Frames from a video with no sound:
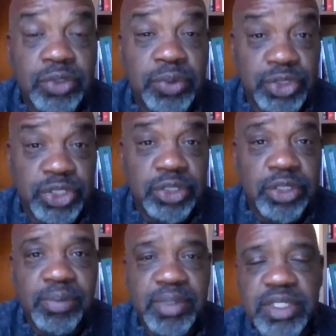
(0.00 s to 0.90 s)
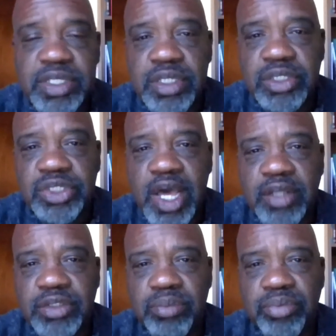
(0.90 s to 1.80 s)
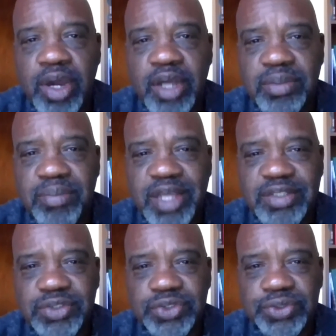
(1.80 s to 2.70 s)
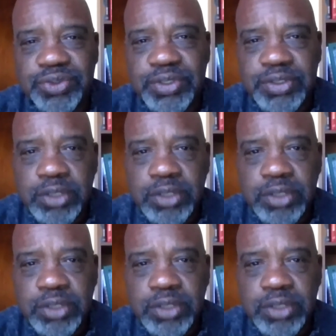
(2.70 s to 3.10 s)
Well, she took me to Teen Challenge in Brockton, Massachusetts.